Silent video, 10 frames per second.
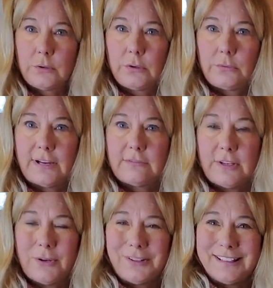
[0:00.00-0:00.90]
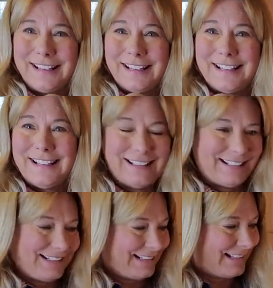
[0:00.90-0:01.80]
ravioli,
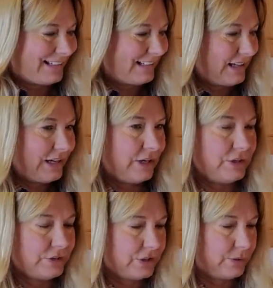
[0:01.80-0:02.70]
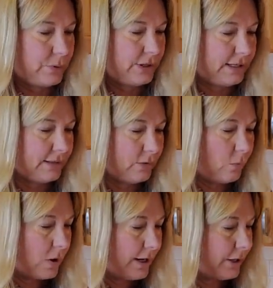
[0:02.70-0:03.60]
you're just going to put it in the
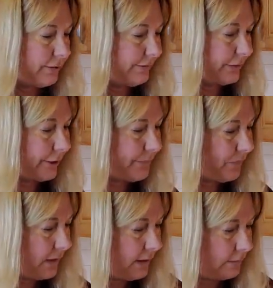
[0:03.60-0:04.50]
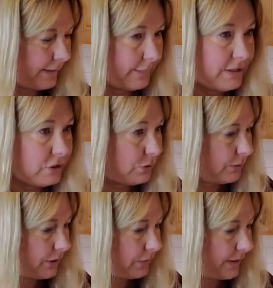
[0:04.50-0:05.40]
water for maybe 2 to
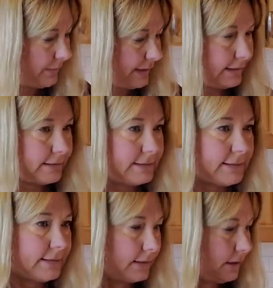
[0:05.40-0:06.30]
3 minutes.